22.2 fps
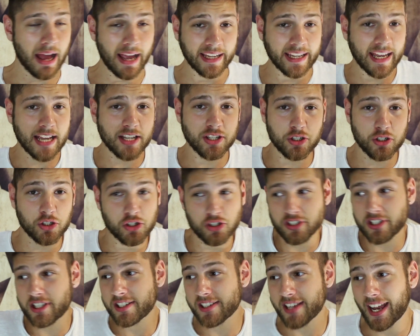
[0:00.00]
I guess, she
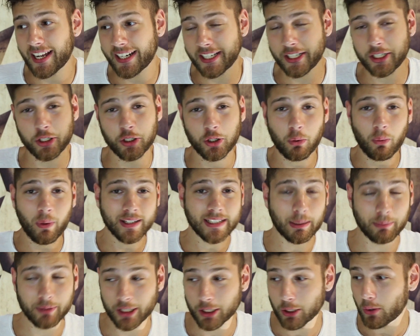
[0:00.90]
just decided, you know
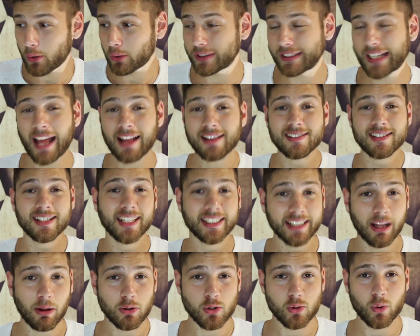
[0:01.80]
what, I'm gonna go dance in
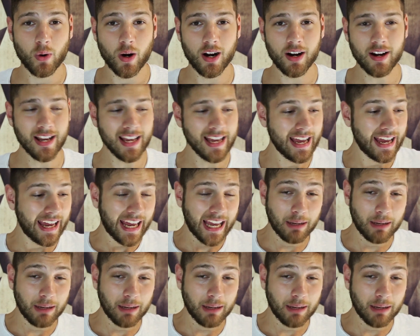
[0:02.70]
a town square,